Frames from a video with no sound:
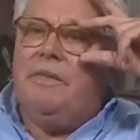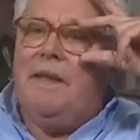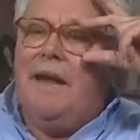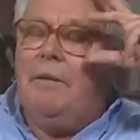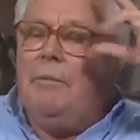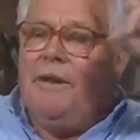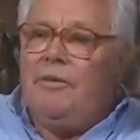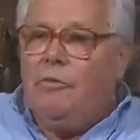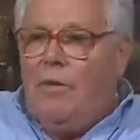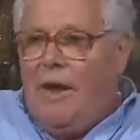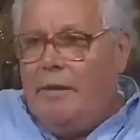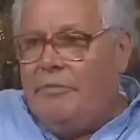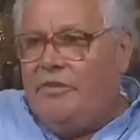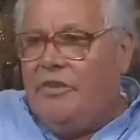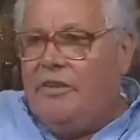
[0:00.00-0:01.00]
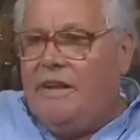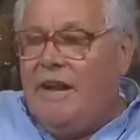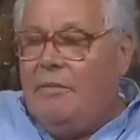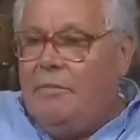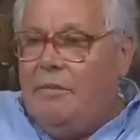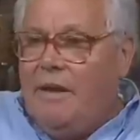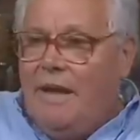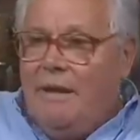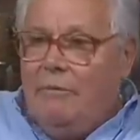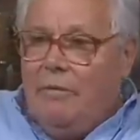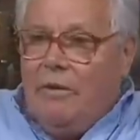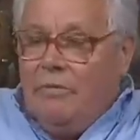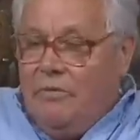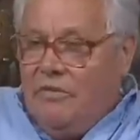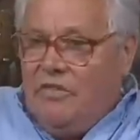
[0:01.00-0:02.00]
I went to Amsterdam and
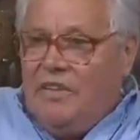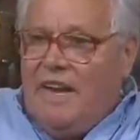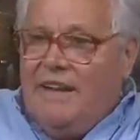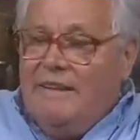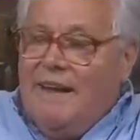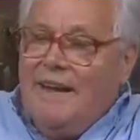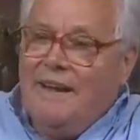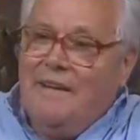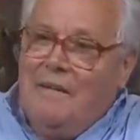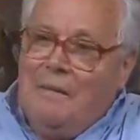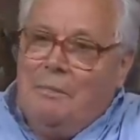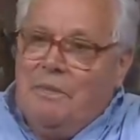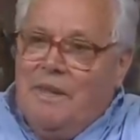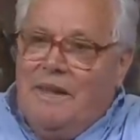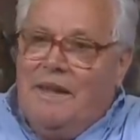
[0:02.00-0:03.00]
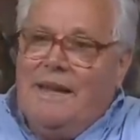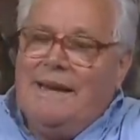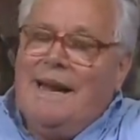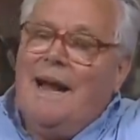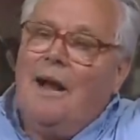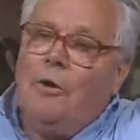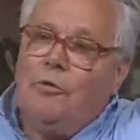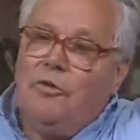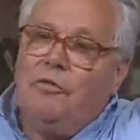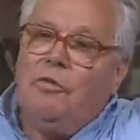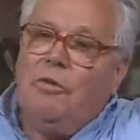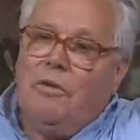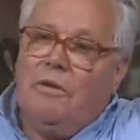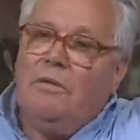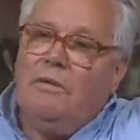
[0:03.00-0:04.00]
stayed there in a house
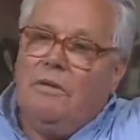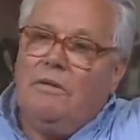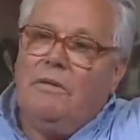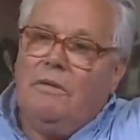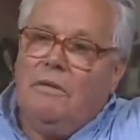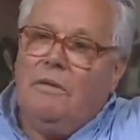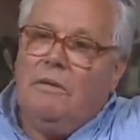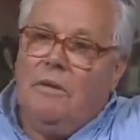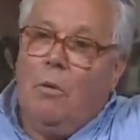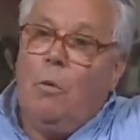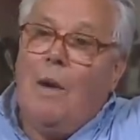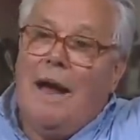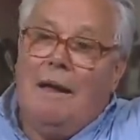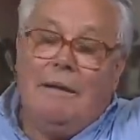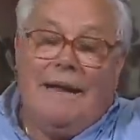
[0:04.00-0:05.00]
for a while.